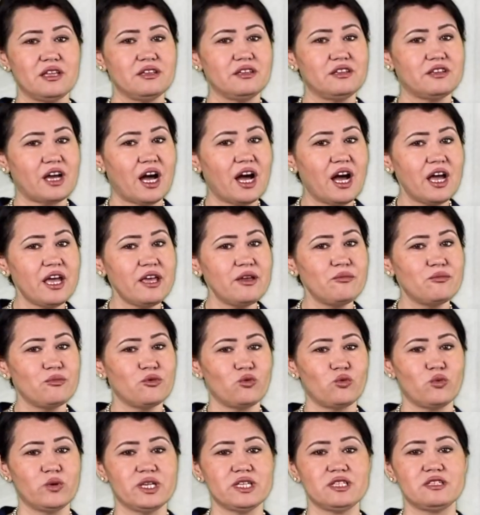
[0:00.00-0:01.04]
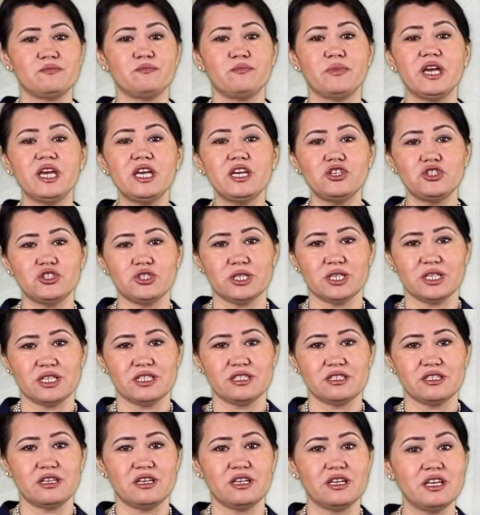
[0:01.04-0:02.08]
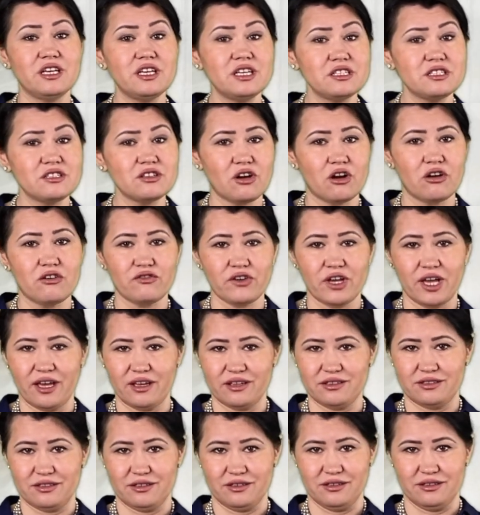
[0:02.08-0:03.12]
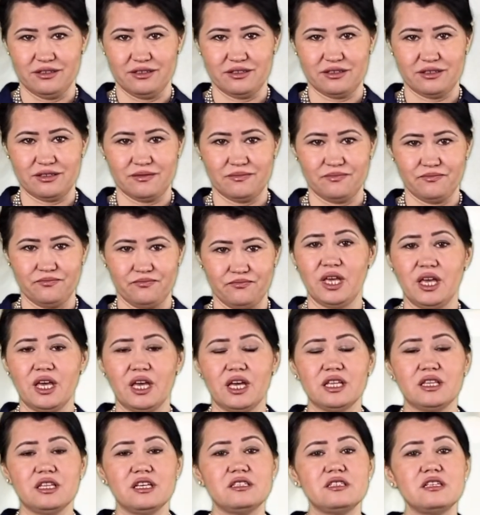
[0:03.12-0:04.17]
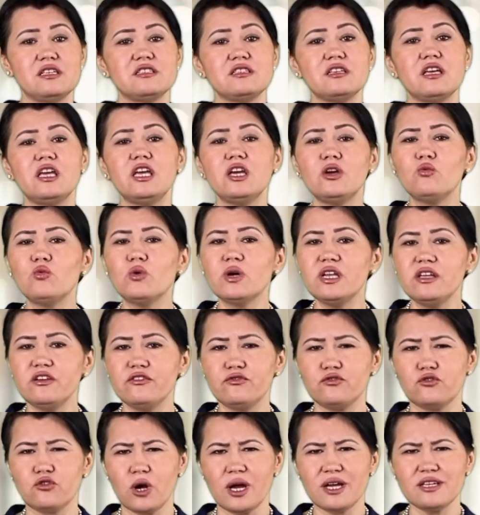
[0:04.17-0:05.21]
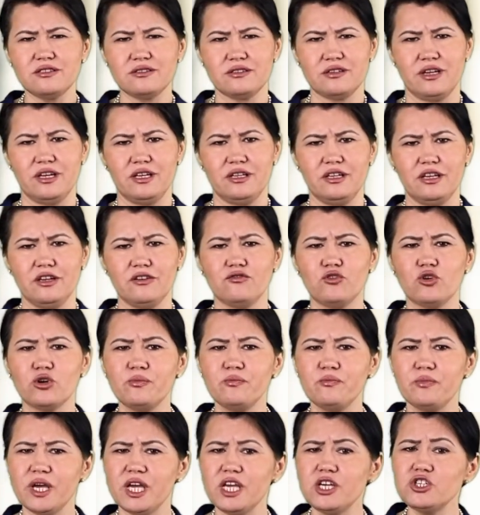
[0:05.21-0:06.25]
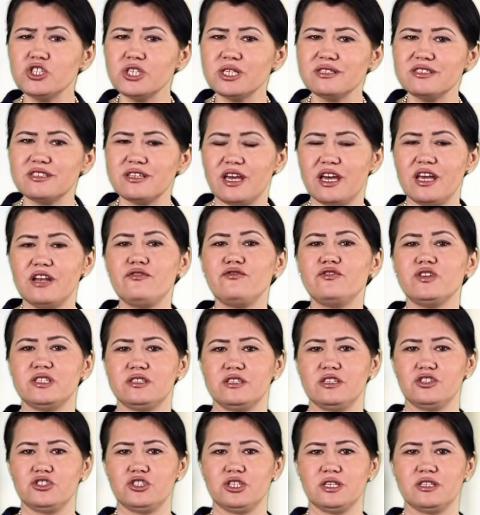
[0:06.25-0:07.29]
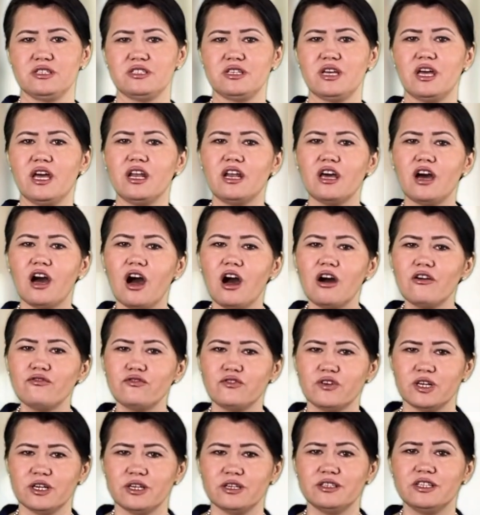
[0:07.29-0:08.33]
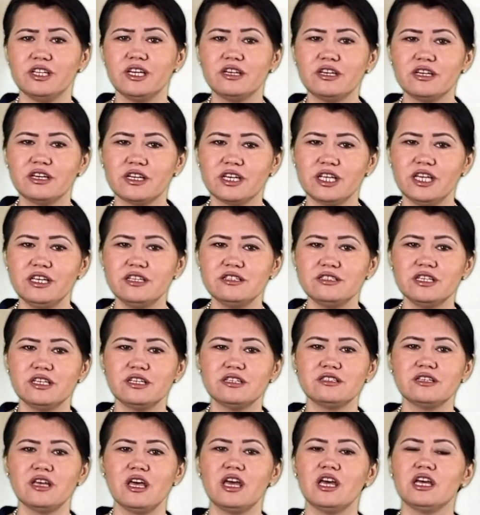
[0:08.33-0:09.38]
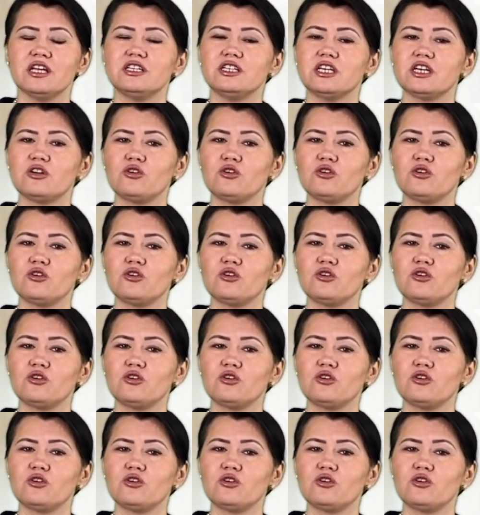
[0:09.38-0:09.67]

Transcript: Time with patients is of essence. This is equally frustrating for patients and physicians and often decreases the